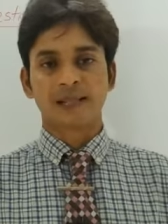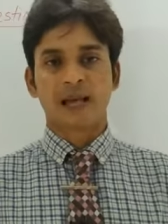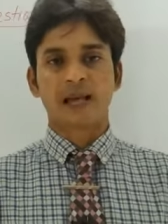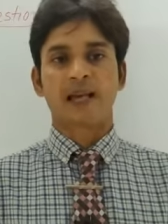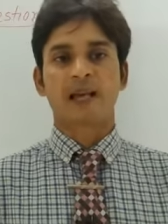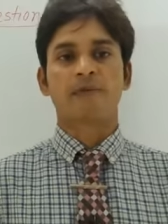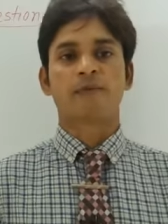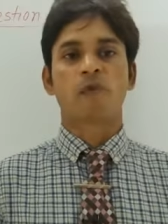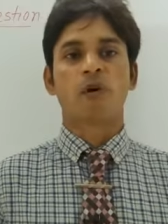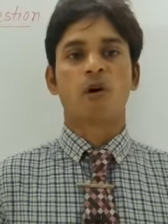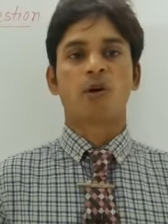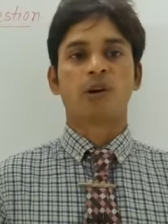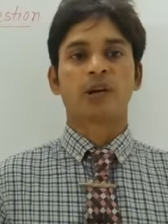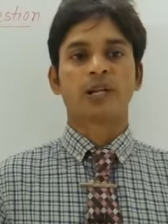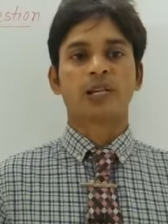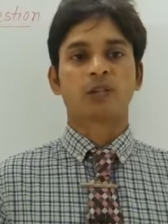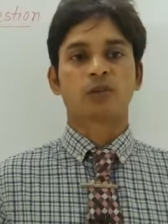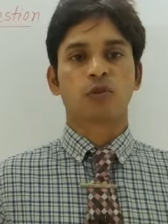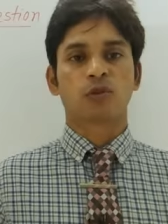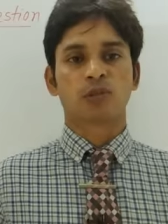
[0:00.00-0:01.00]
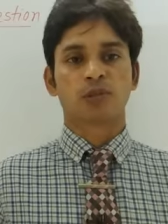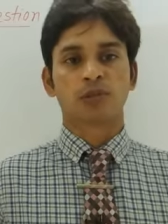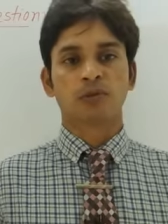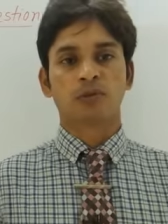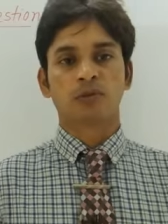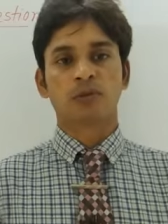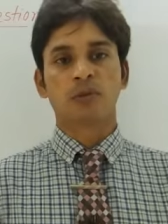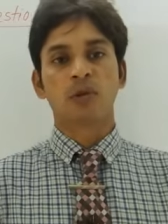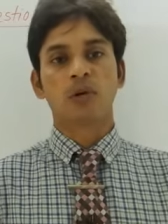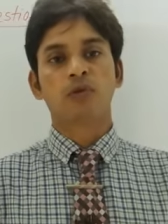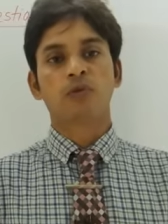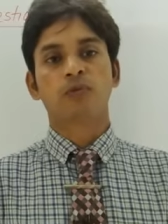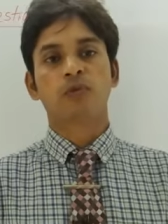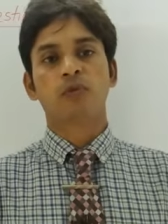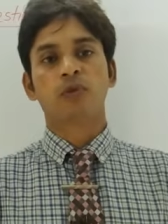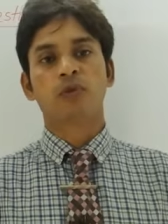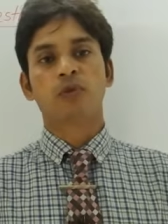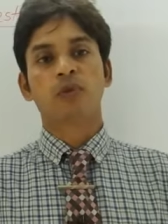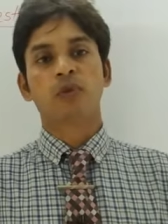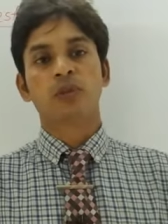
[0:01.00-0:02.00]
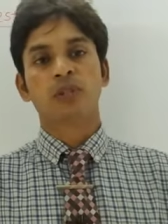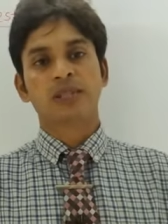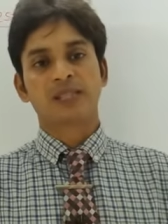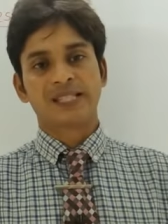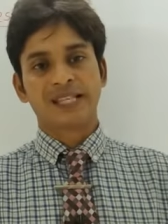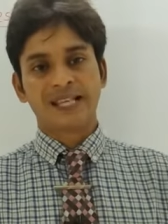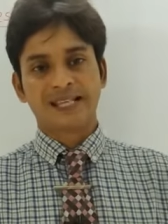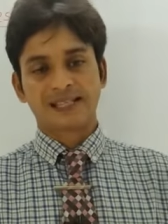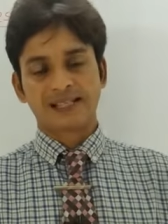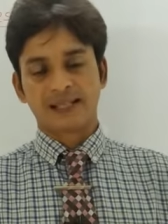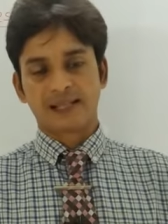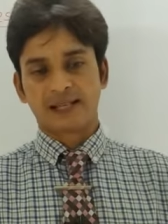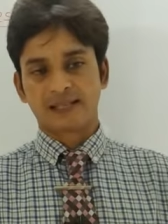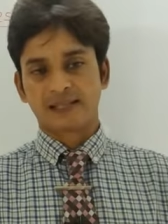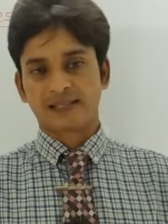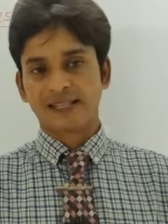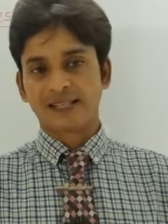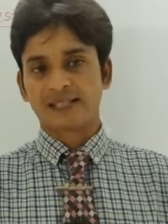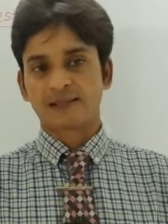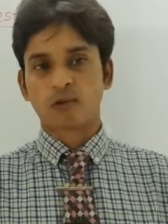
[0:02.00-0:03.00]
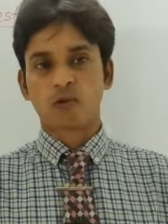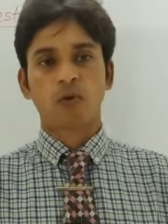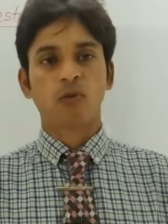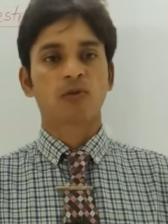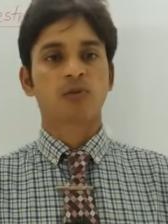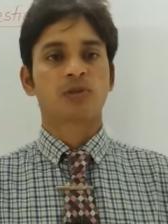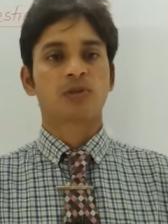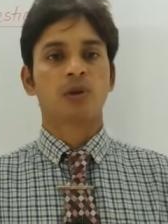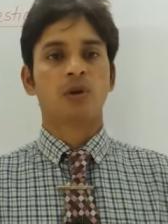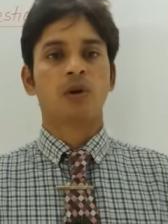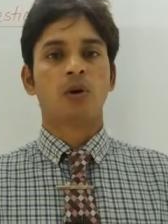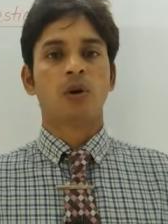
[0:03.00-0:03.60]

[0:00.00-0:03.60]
I have already taught you six rules